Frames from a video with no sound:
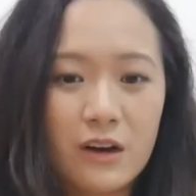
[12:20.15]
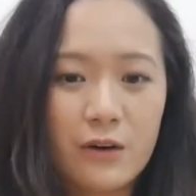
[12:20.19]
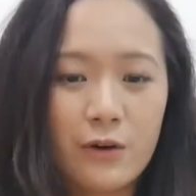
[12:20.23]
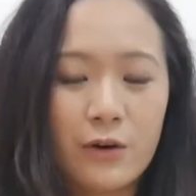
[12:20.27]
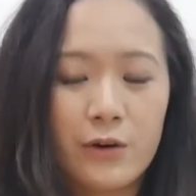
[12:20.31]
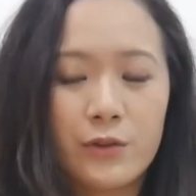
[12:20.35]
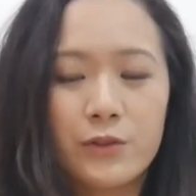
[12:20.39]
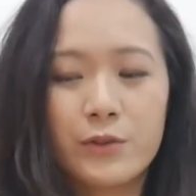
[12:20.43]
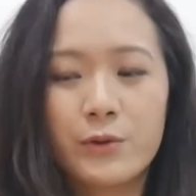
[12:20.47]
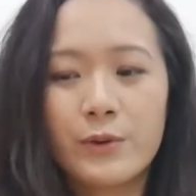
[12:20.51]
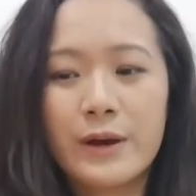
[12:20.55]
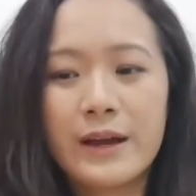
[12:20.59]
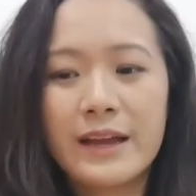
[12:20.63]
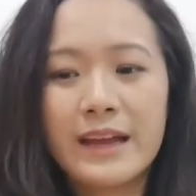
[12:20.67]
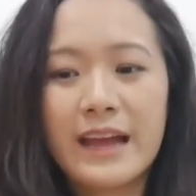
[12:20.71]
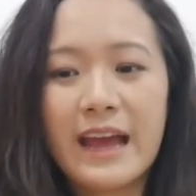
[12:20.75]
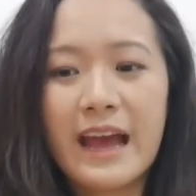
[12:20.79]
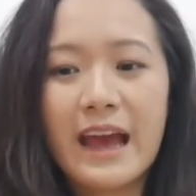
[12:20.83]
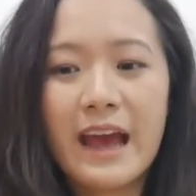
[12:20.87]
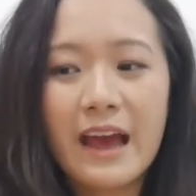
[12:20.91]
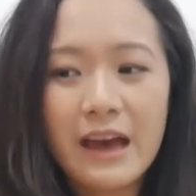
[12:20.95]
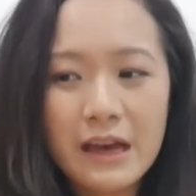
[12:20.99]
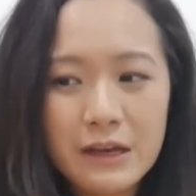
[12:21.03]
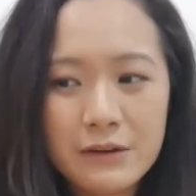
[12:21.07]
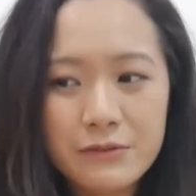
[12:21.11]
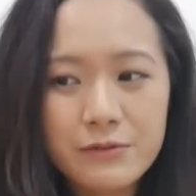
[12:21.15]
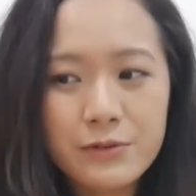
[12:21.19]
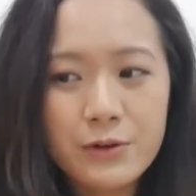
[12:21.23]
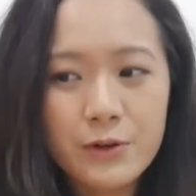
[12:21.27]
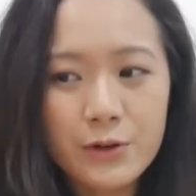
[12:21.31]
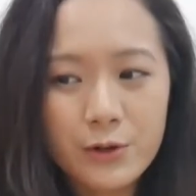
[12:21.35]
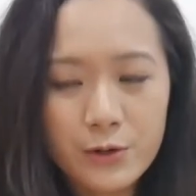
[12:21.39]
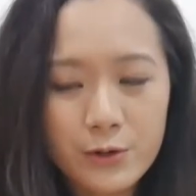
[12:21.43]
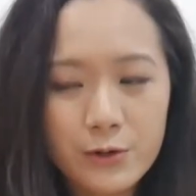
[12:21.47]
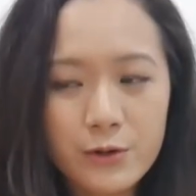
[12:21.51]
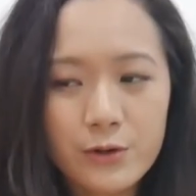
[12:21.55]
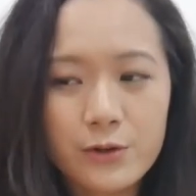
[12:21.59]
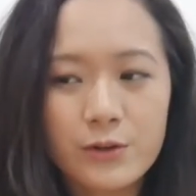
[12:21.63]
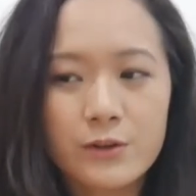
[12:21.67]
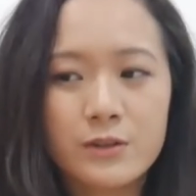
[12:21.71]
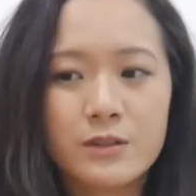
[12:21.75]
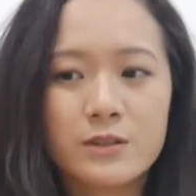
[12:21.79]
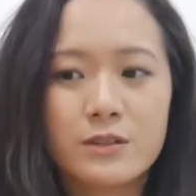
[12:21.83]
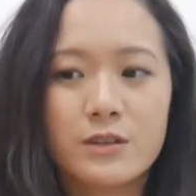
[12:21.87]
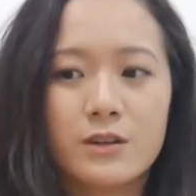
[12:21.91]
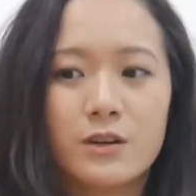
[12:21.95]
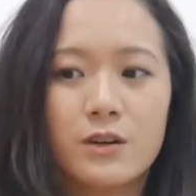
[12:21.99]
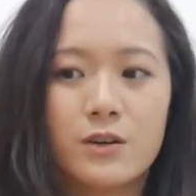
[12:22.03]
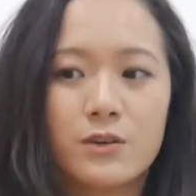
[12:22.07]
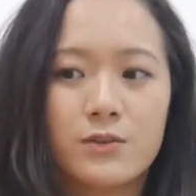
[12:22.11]
Although I have
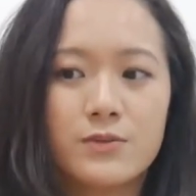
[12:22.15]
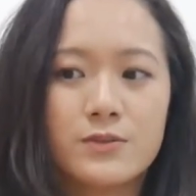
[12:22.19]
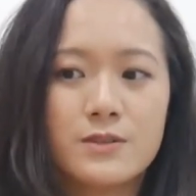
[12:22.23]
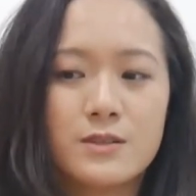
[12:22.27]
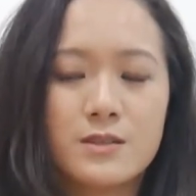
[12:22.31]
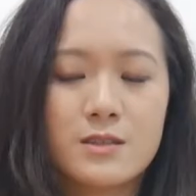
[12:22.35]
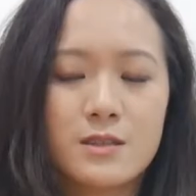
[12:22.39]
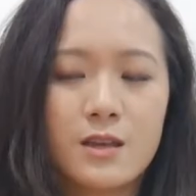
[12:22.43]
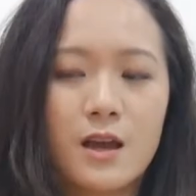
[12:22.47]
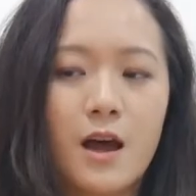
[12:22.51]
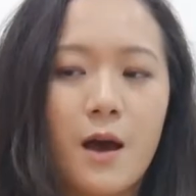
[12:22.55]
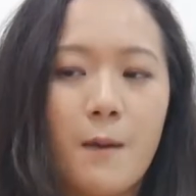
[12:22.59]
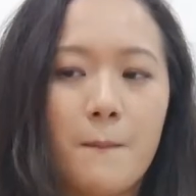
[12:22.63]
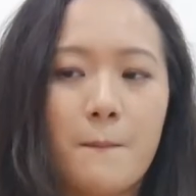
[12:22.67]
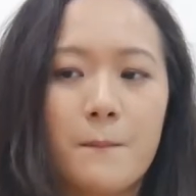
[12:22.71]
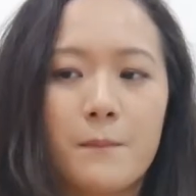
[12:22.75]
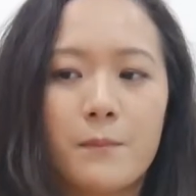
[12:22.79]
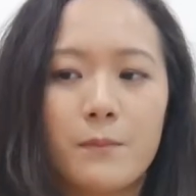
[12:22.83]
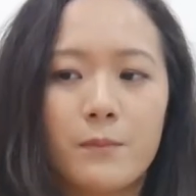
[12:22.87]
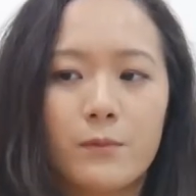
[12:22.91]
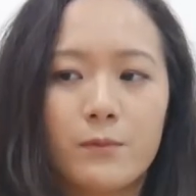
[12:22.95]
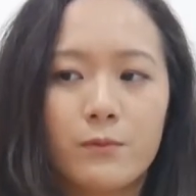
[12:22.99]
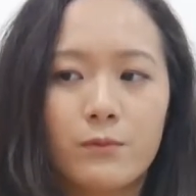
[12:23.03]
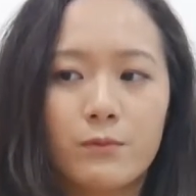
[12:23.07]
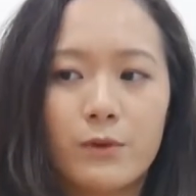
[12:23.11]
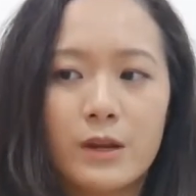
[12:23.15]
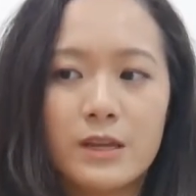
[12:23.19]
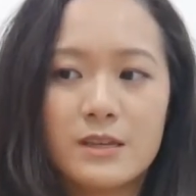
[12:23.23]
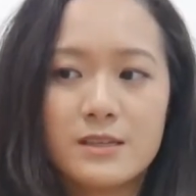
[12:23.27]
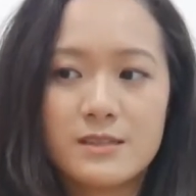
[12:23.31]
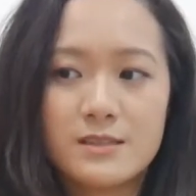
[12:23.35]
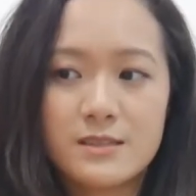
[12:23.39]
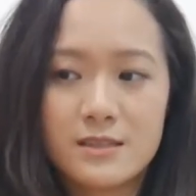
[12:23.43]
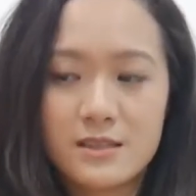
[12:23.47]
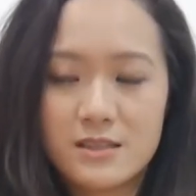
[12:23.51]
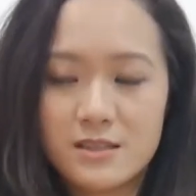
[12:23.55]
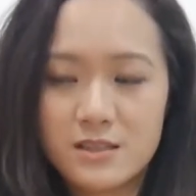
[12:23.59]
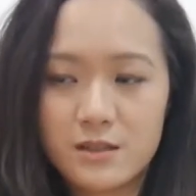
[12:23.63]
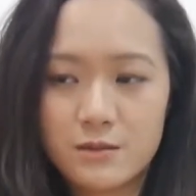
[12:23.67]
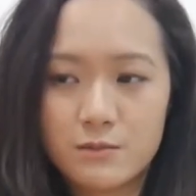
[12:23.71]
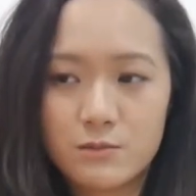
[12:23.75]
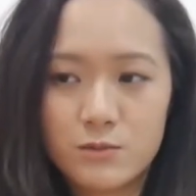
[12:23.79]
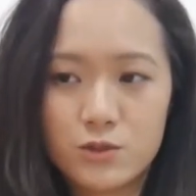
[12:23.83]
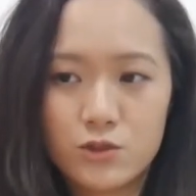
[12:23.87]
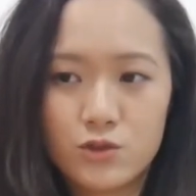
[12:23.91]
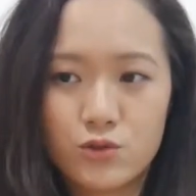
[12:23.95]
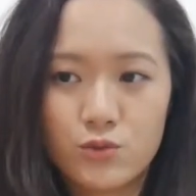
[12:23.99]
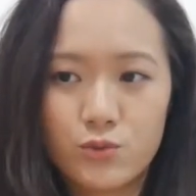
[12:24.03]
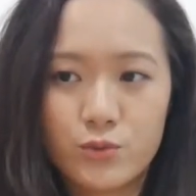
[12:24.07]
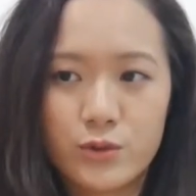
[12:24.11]
heard of some
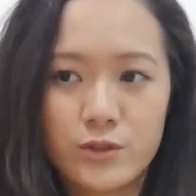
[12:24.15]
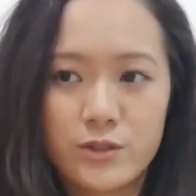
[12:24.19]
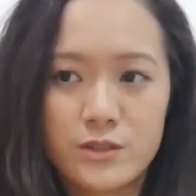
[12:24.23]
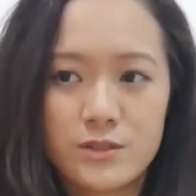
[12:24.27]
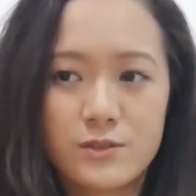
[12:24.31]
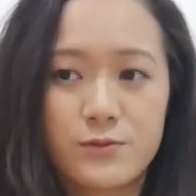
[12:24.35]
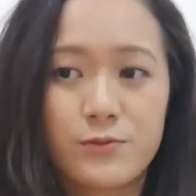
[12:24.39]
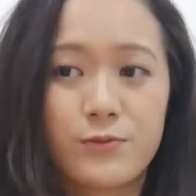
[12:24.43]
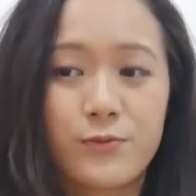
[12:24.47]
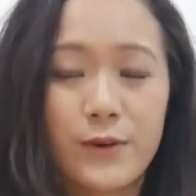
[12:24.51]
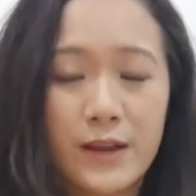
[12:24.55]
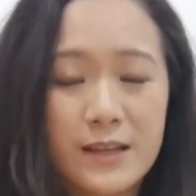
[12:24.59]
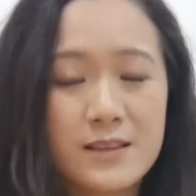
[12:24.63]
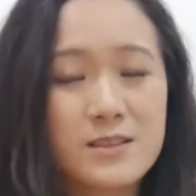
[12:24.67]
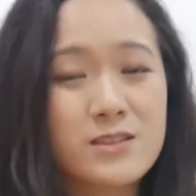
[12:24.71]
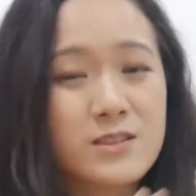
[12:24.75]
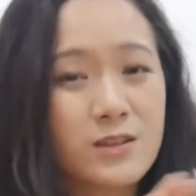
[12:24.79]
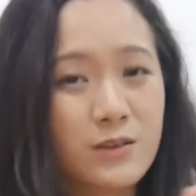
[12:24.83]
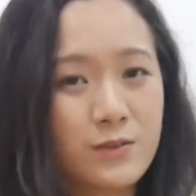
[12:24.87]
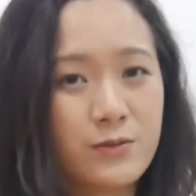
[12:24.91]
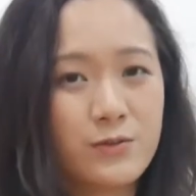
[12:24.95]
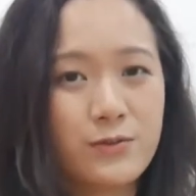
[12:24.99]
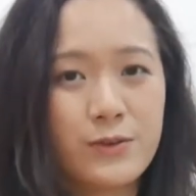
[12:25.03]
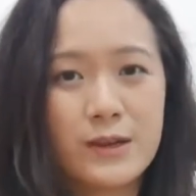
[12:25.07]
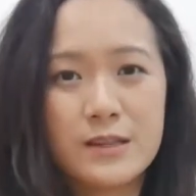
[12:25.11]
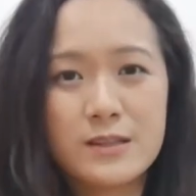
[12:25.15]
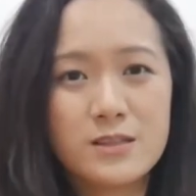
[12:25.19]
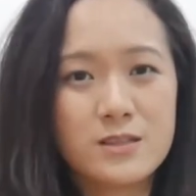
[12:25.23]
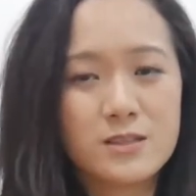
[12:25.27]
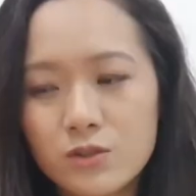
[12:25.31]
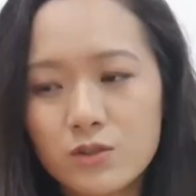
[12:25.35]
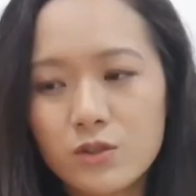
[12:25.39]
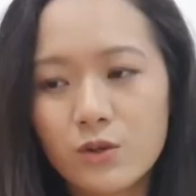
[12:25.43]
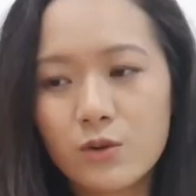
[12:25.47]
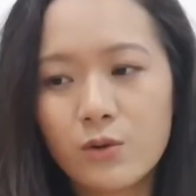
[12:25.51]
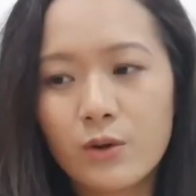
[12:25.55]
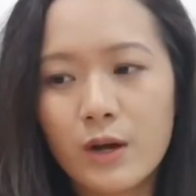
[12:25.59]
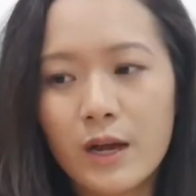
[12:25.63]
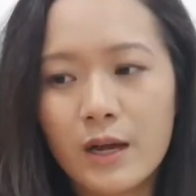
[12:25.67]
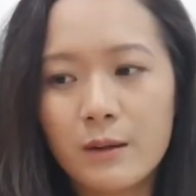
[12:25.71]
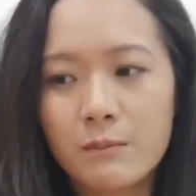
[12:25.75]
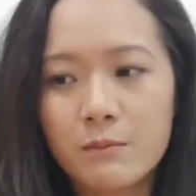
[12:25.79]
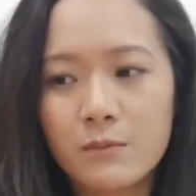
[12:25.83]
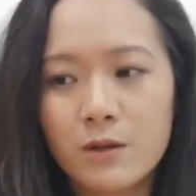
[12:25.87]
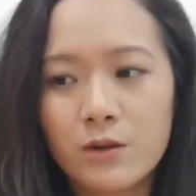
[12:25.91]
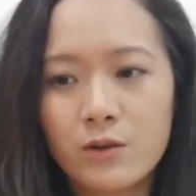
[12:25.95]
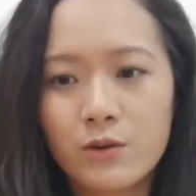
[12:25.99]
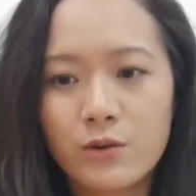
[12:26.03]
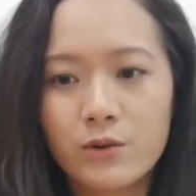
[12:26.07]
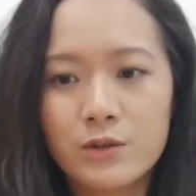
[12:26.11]
racism towards friends of friends. So
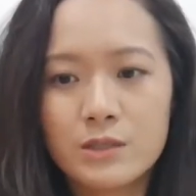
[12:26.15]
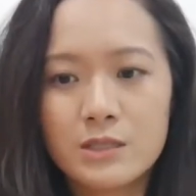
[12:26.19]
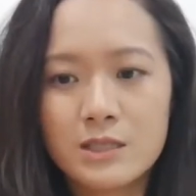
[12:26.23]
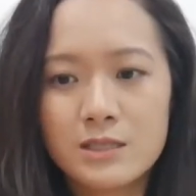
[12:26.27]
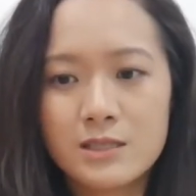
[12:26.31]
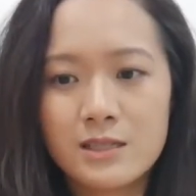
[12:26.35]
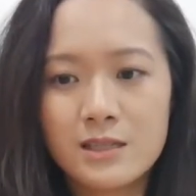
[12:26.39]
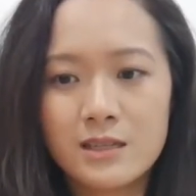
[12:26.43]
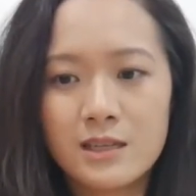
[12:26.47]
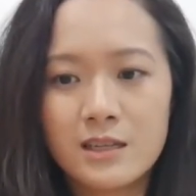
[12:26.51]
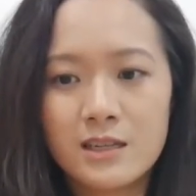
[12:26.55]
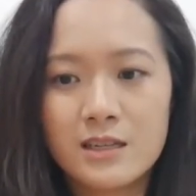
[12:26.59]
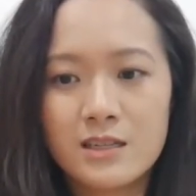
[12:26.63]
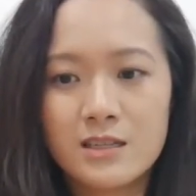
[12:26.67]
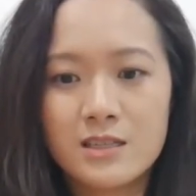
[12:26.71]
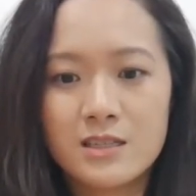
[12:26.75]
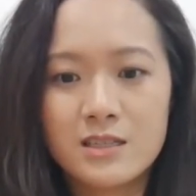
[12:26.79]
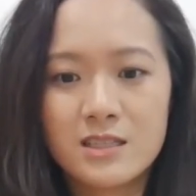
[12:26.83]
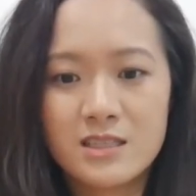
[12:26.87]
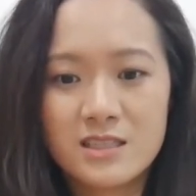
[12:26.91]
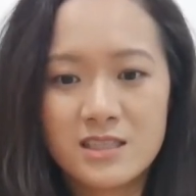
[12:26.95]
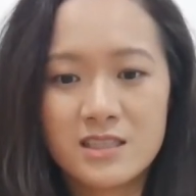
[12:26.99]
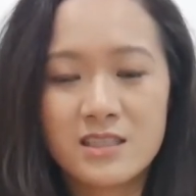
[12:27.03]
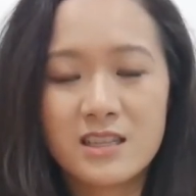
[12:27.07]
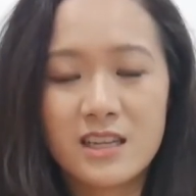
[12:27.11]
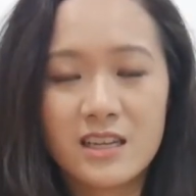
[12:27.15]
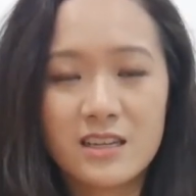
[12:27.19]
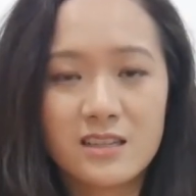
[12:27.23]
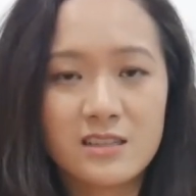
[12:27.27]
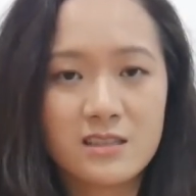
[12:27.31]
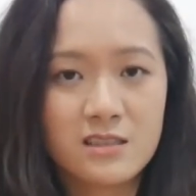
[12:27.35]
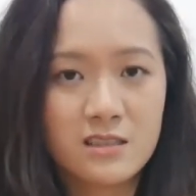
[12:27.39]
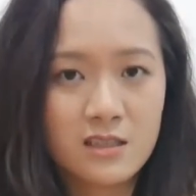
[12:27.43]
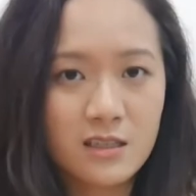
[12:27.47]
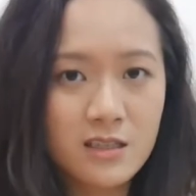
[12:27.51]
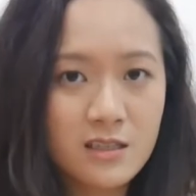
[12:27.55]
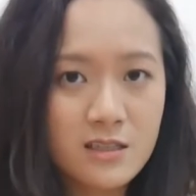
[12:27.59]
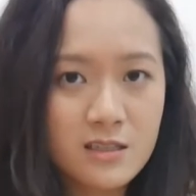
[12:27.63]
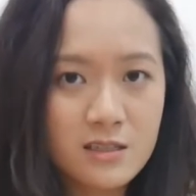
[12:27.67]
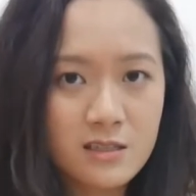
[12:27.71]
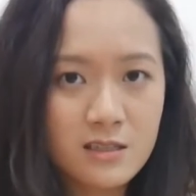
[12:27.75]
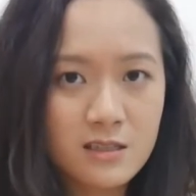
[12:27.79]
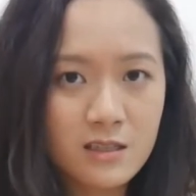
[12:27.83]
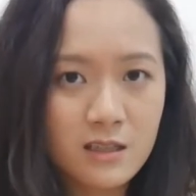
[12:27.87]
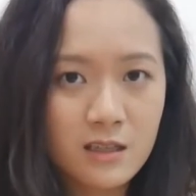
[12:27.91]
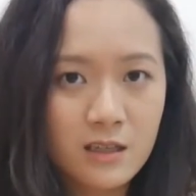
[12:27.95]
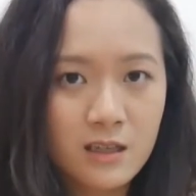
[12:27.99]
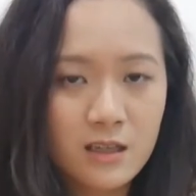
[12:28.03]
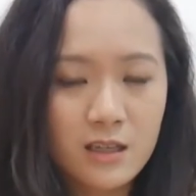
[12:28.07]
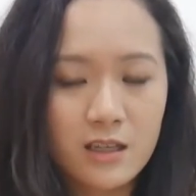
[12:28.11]
I'm not going to say that it doesn't
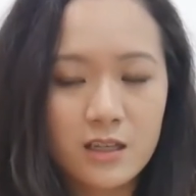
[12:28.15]
exist.